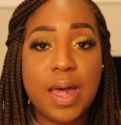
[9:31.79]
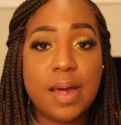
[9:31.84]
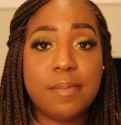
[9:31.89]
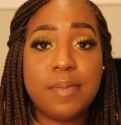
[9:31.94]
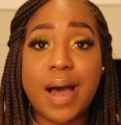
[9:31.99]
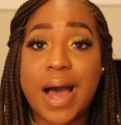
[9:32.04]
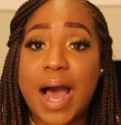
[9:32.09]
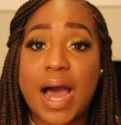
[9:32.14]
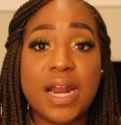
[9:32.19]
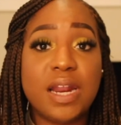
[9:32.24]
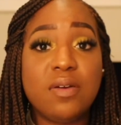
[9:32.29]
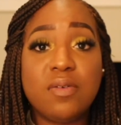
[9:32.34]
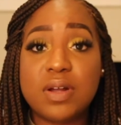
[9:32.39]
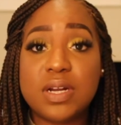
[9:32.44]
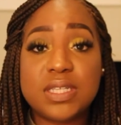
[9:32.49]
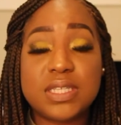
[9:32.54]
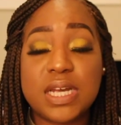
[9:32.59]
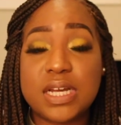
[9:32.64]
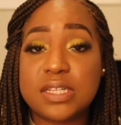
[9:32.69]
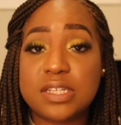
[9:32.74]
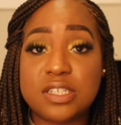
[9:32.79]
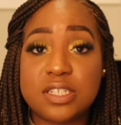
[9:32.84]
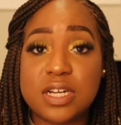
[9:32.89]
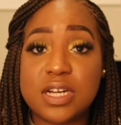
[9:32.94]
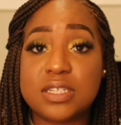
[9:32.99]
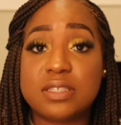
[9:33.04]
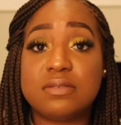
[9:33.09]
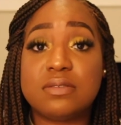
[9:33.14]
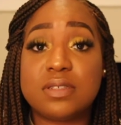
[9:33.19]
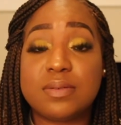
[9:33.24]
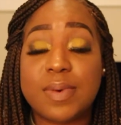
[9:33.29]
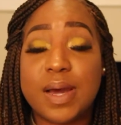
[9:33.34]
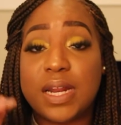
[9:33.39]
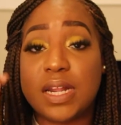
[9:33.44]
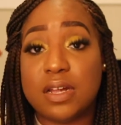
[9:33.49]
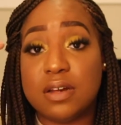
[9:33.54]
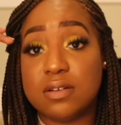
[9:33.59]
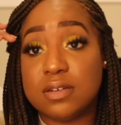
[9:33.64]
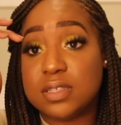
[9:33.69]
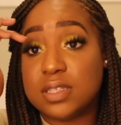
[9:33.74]
But I didn't want to take the chance of
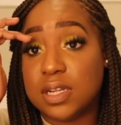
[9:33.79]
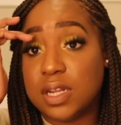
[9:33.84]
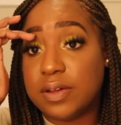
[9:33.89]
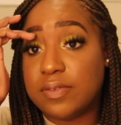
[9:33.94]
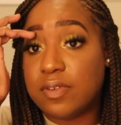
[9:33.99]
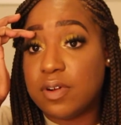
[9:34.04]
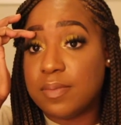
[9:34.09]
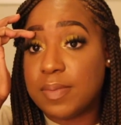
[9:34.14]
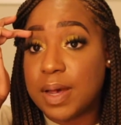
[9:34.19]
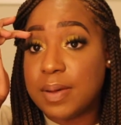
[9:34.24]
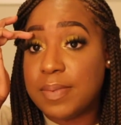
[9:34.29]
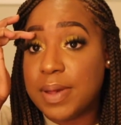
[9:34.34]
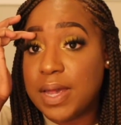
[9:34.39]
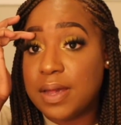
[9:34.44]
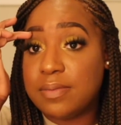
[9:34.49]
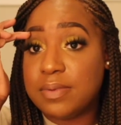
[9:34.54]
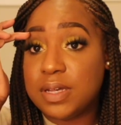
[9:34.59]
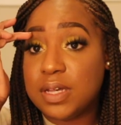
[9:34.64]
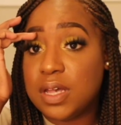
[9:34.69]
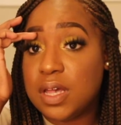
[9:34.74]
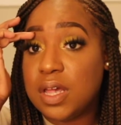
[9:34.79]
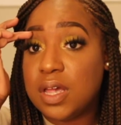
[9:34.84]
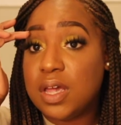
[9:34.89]
somebody else delivering my baby.